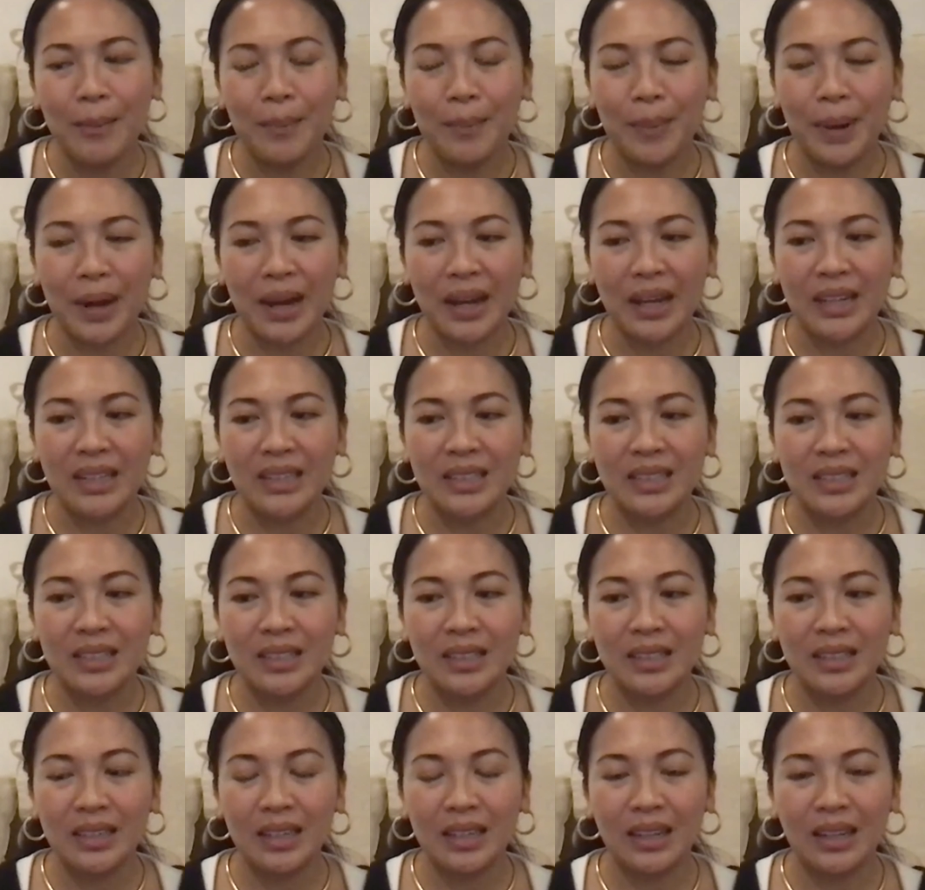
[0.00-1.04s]
But,
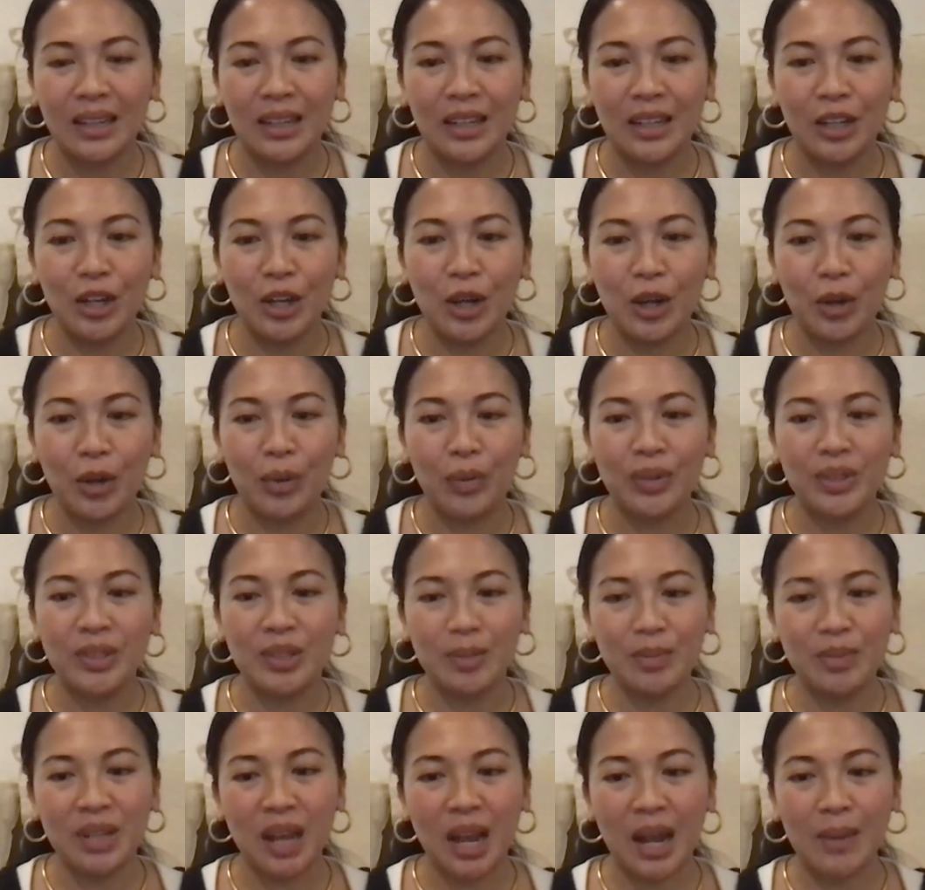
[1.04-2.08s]
you know,
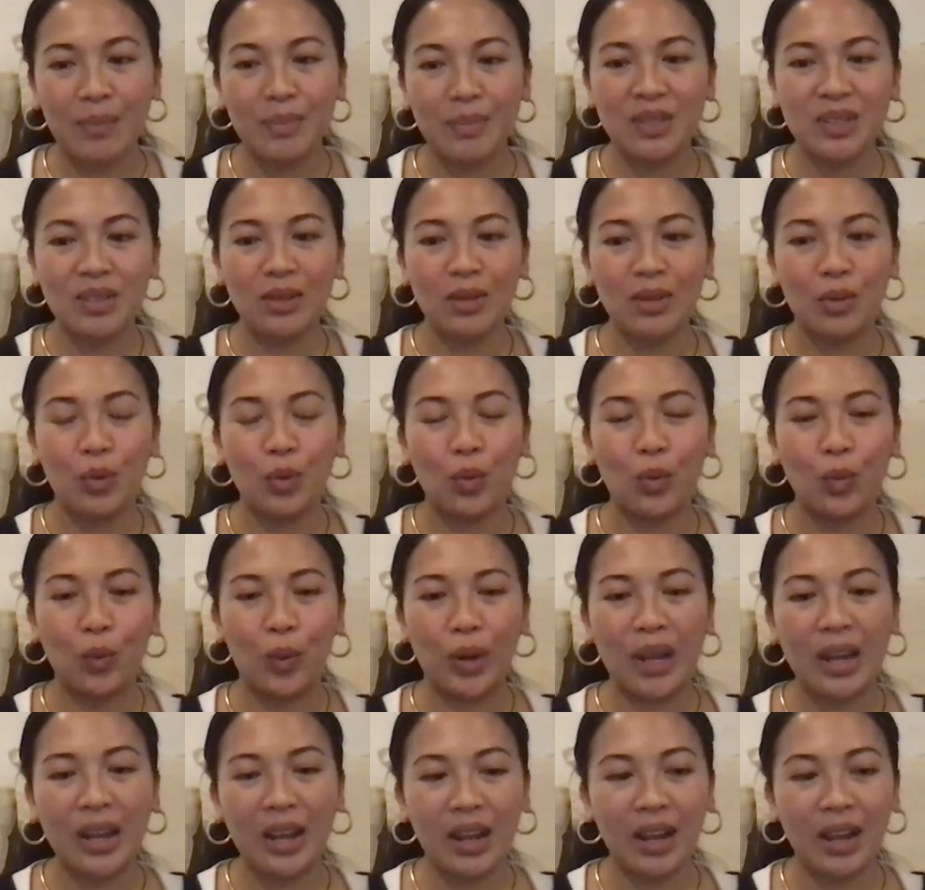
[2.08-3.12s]
sometimes
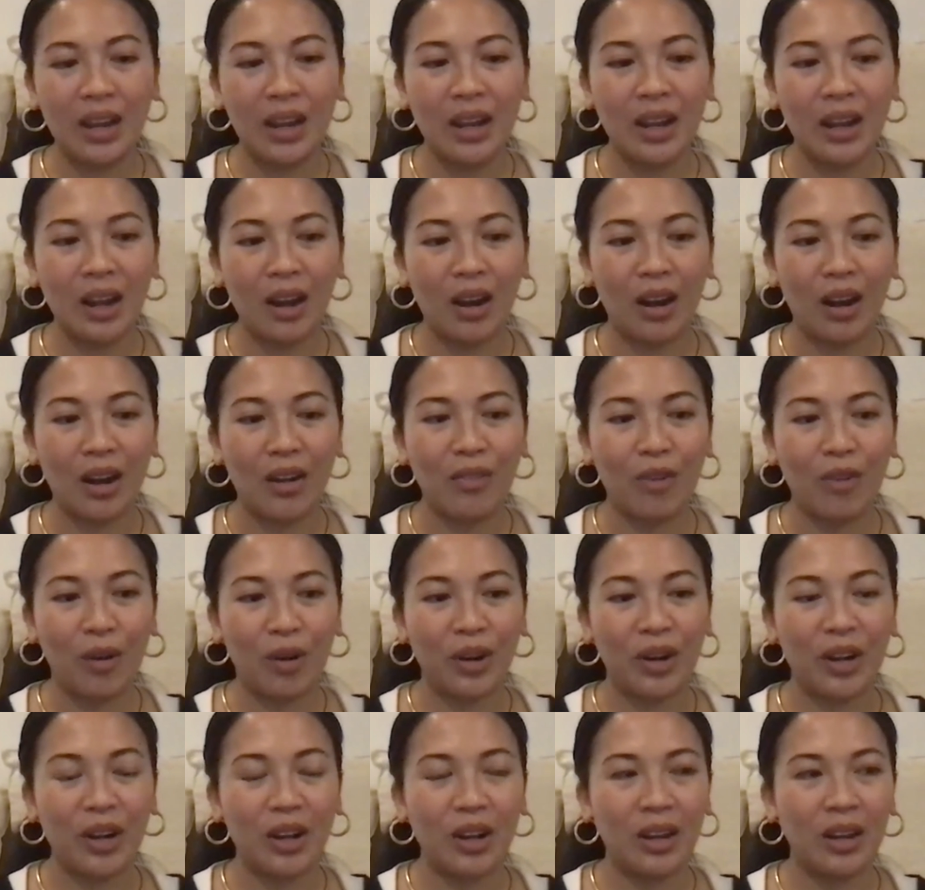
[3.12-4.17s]
we have
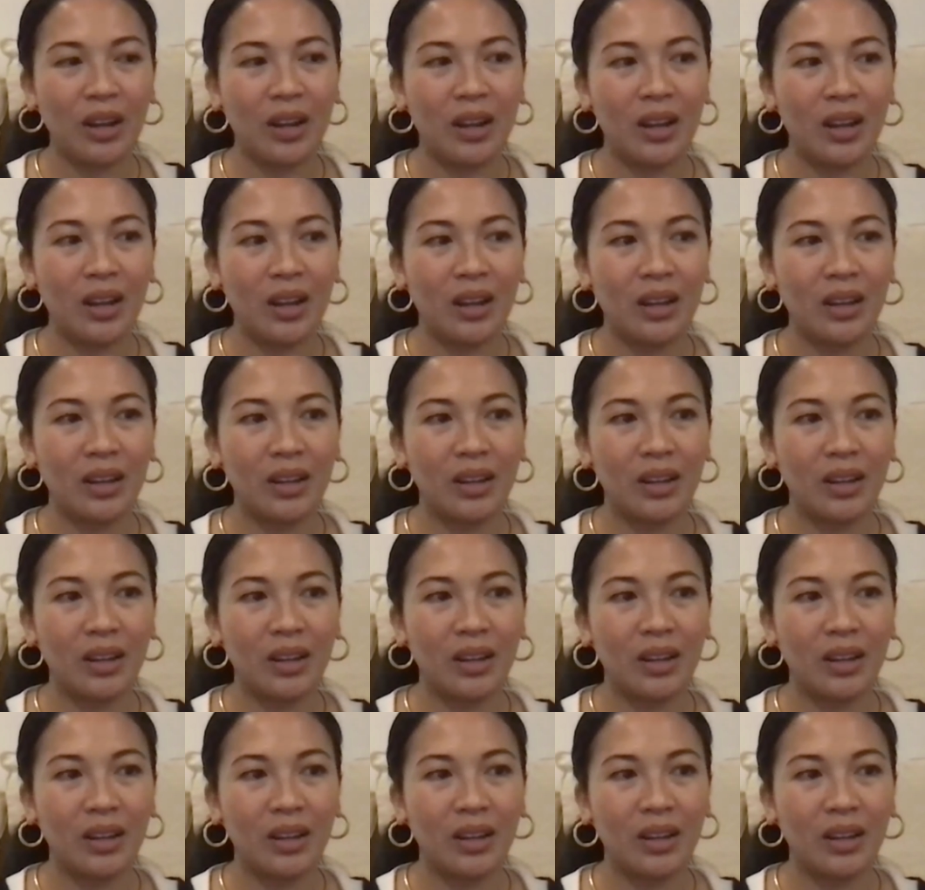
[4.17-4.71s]
already